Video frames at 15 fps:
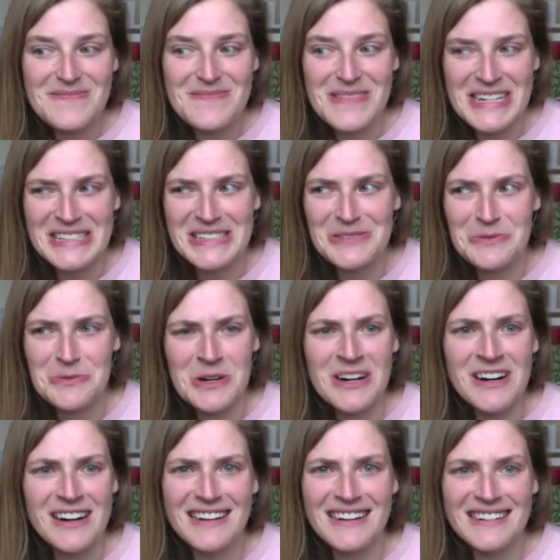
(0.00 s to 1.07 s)
But it's
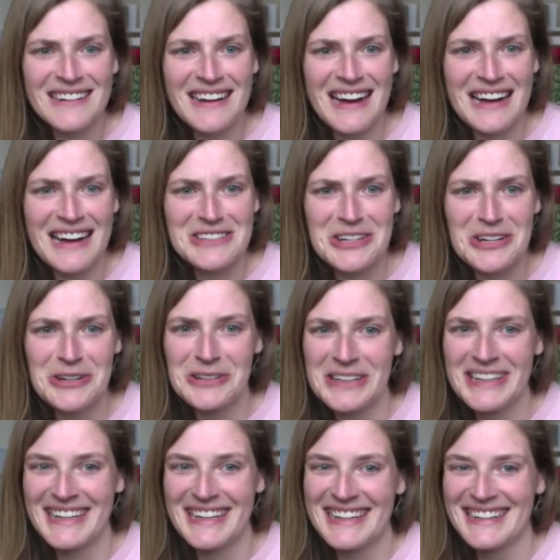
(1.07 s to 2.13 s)
work
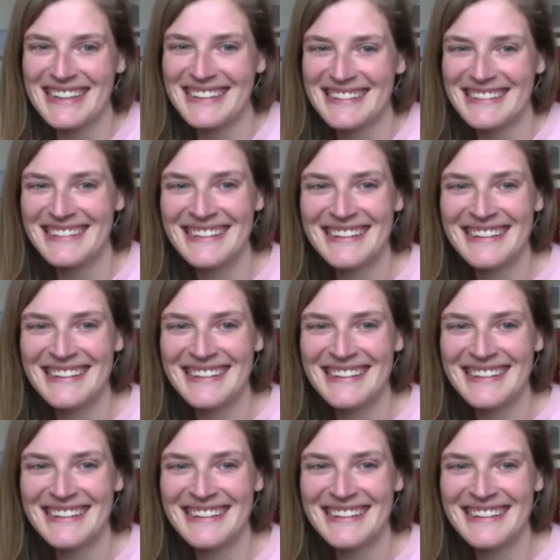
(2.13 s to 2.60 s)
actually.